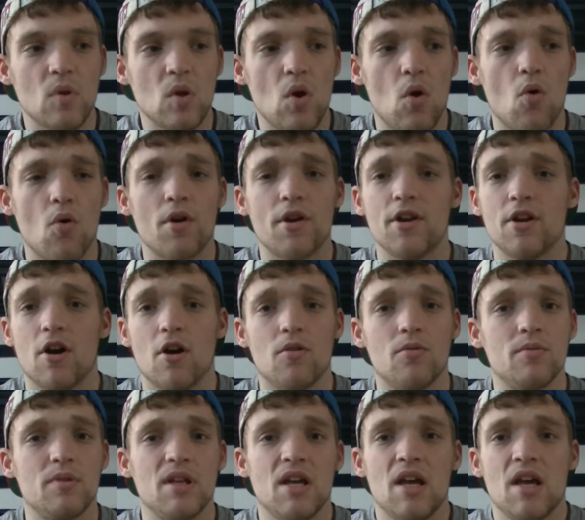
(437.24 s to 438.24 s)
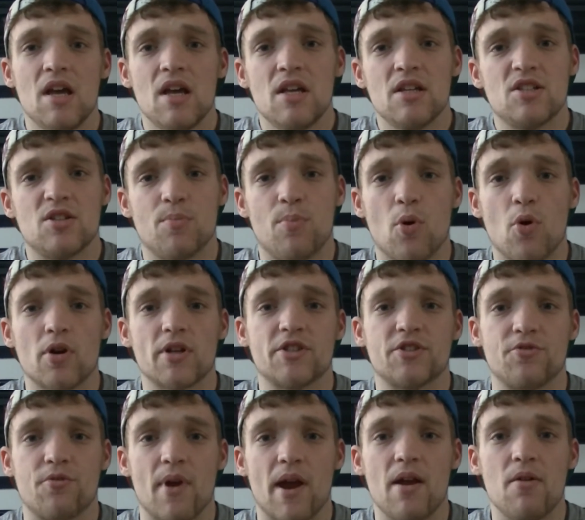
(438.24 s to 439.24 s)
Or,
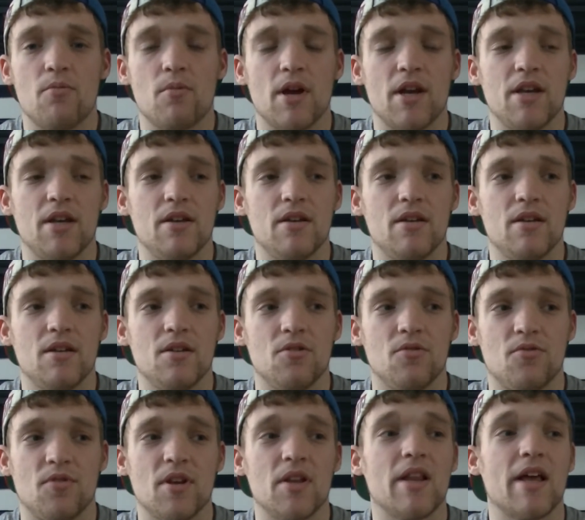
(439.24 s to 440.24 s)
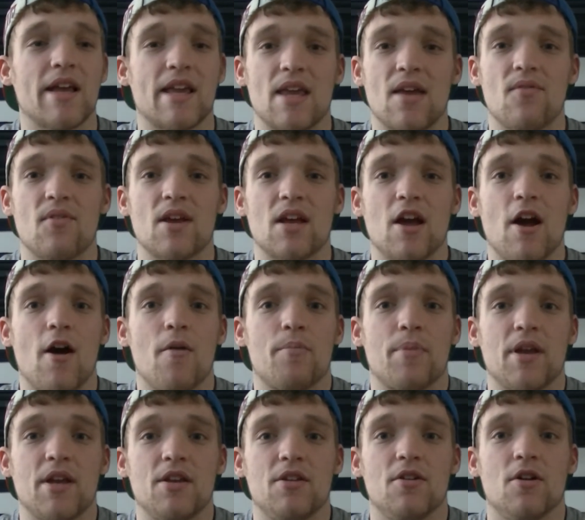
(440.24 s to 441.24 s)
support's great when you feel like giving up,
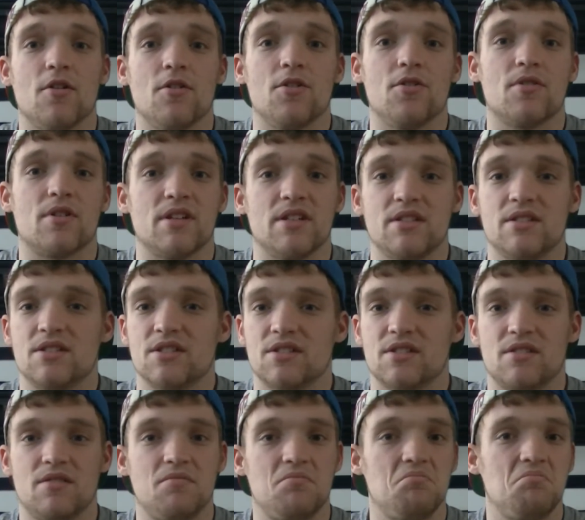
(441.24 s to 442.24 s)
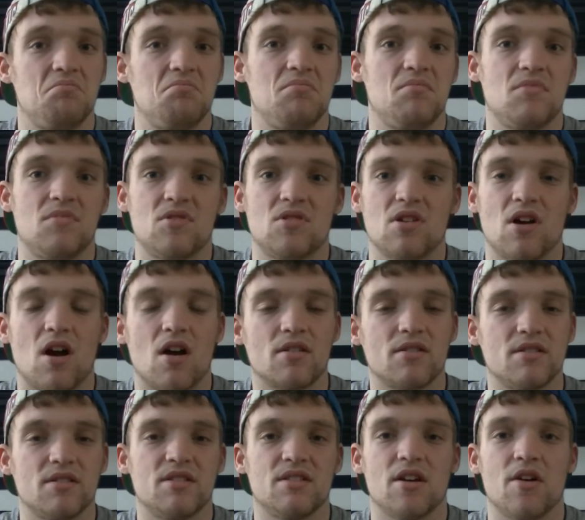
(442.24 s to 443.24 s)
and, you can just talk
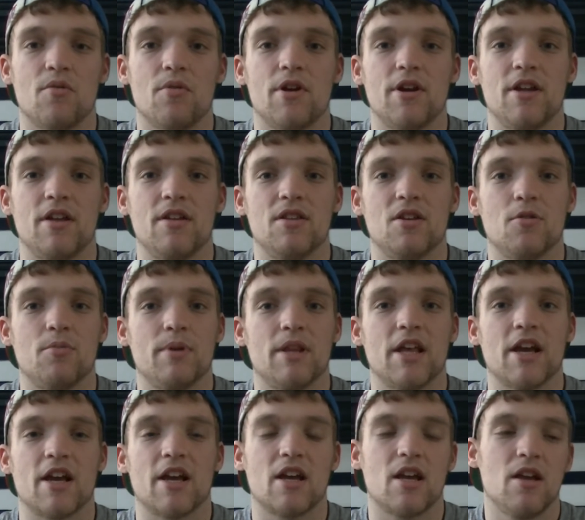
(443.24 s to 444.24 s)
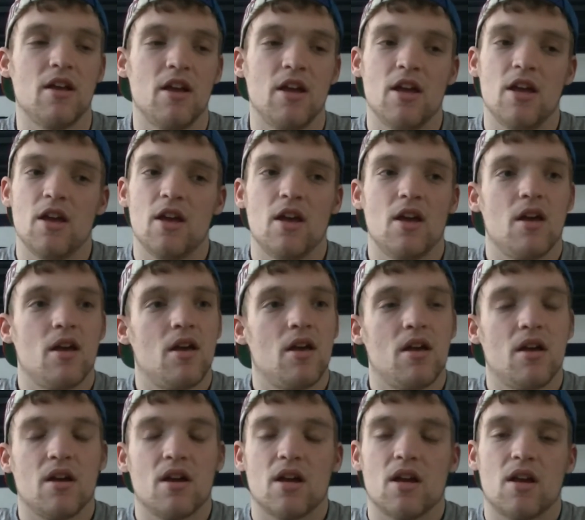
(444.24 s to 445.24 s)
to someone and they'll be like,
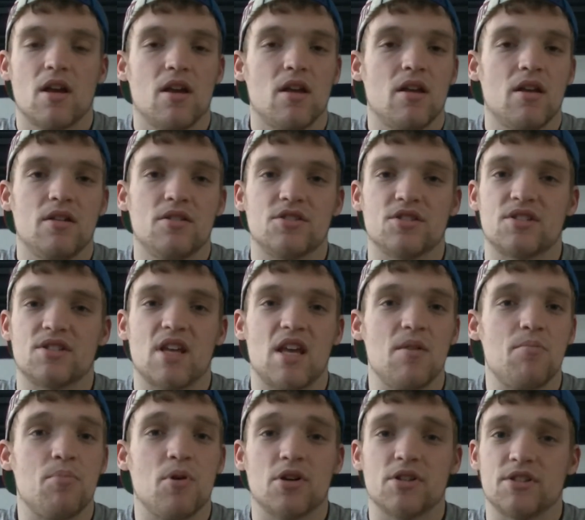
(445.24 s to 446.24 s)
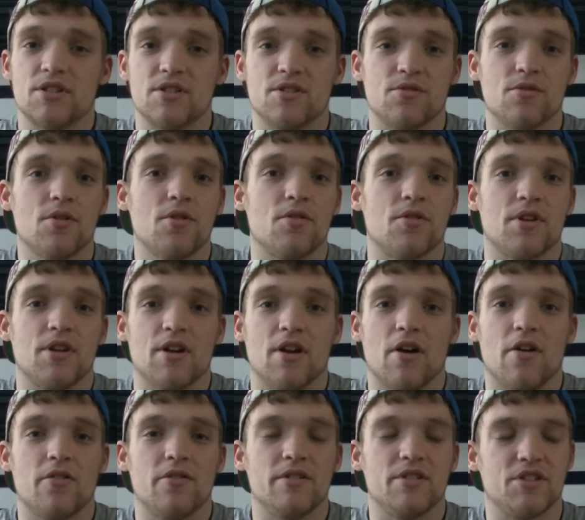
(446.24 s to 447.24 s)
just keep pushing through,
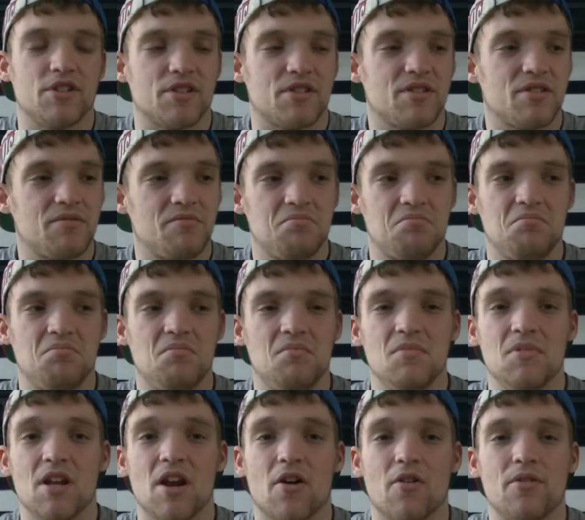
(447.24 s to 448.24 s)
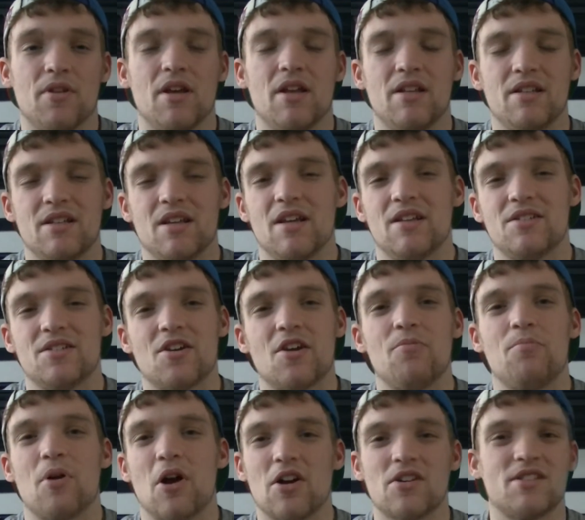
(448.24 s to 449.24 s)
it's a
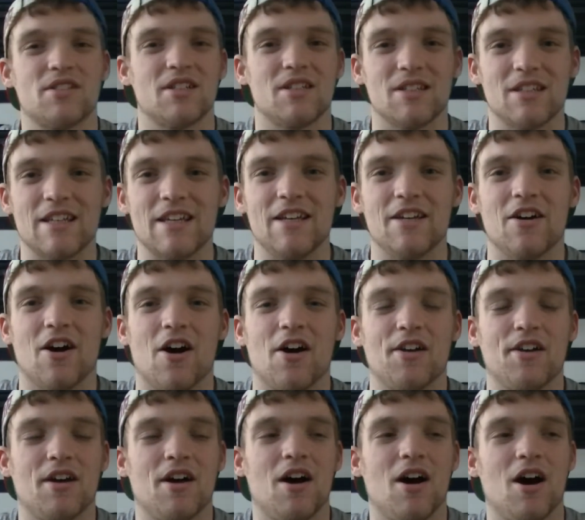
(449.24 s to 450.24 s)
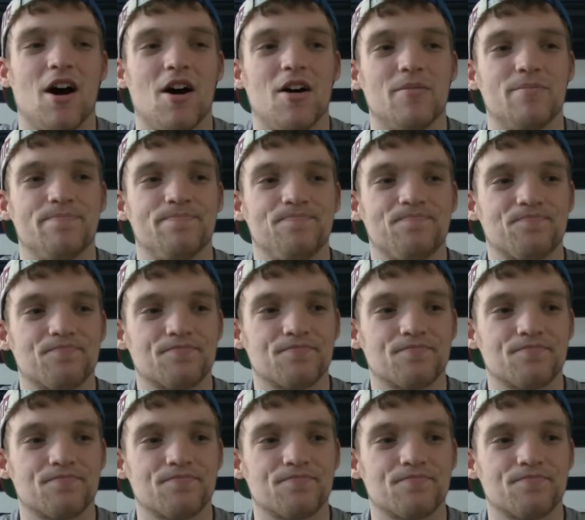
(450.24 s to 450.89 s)
good person to lean on.